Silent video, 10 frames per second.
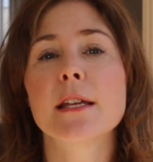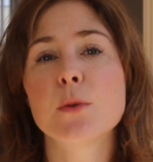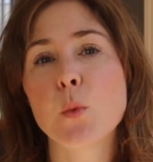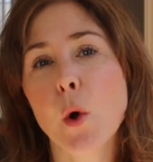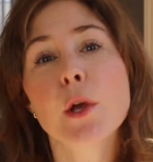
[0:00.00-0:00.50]

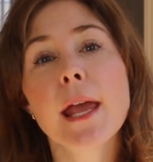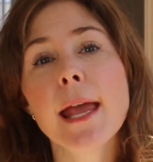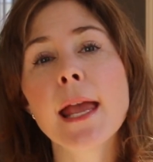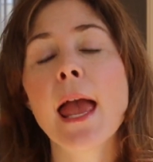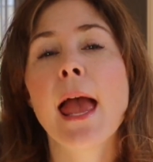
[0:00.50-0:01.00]
is
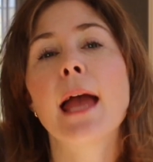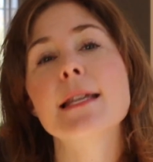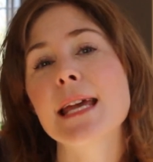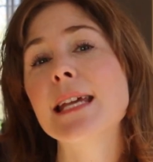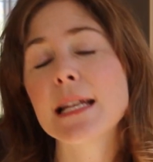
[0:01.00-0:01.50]
working
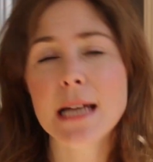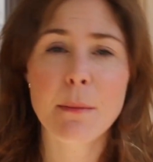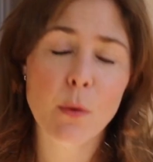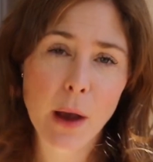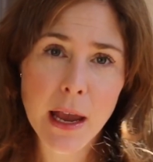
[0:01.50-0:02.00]
and taking
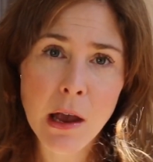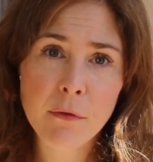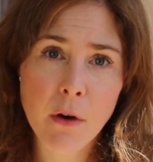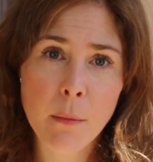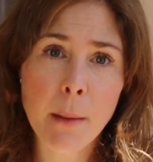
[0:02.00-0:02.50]
time away
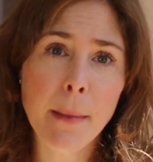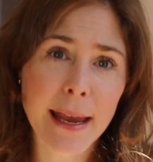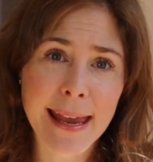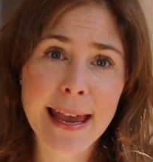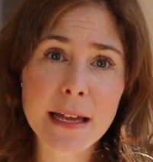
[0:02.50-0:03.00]
from
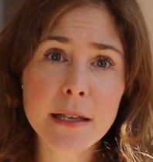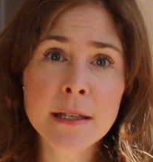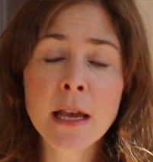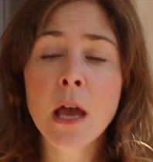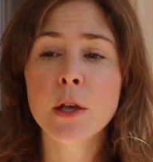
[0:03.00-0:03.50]
my kids.